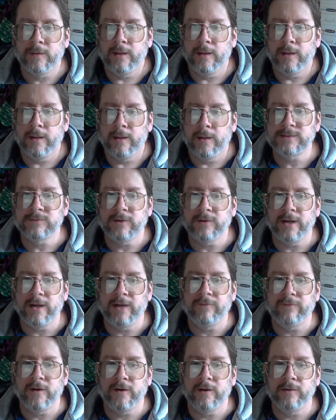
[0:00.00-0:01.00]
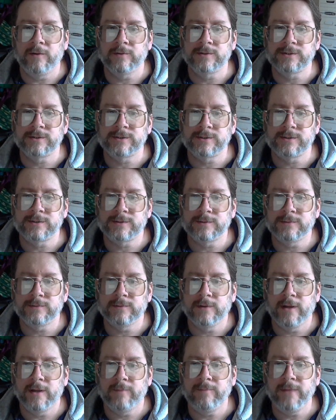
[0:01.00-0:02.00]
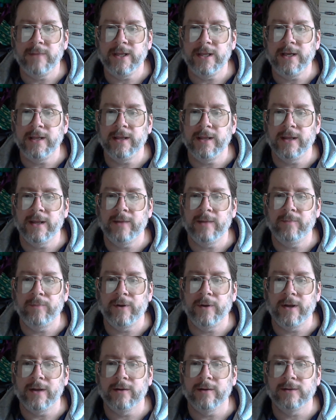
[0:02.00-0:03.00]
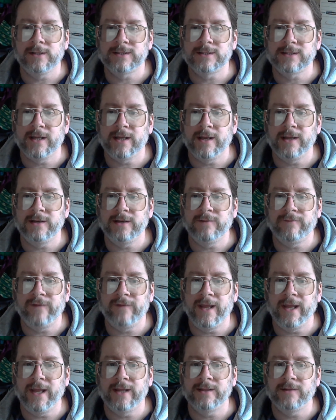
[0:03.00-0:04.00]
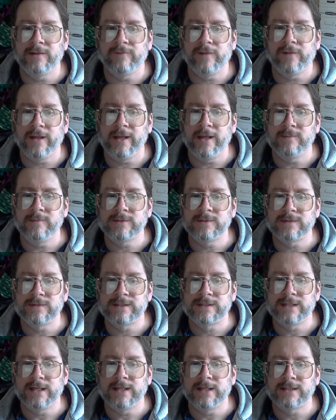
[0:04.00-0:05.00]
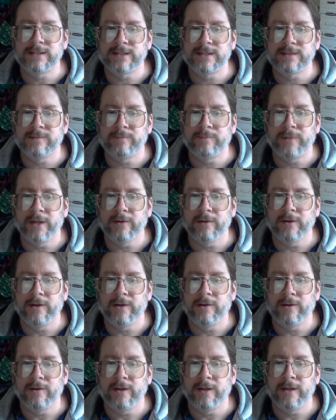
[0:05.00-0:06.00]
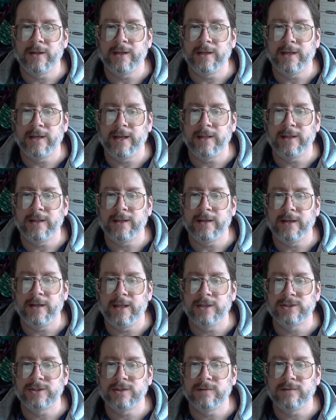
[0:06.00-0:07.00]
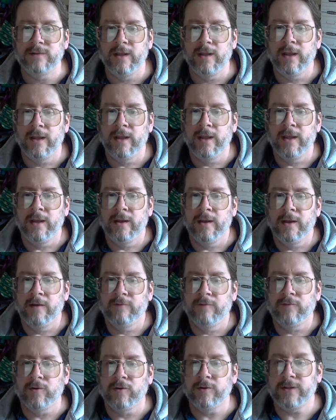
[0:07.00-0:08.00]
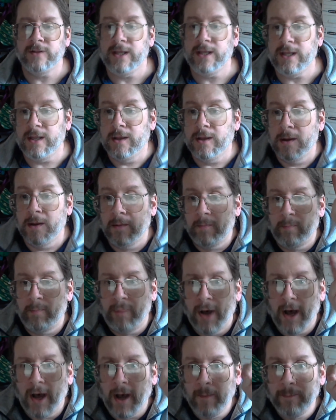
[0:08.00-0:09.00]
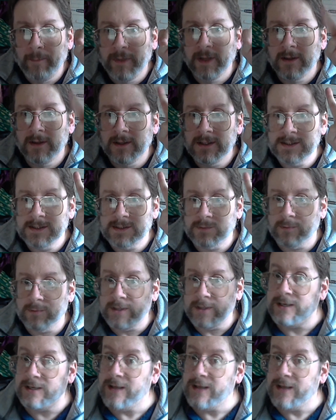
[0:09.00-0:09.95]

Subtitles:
That's right, folks. A media empire designed to fan the flames of cynicism, paranoia, and alienation for the populist, read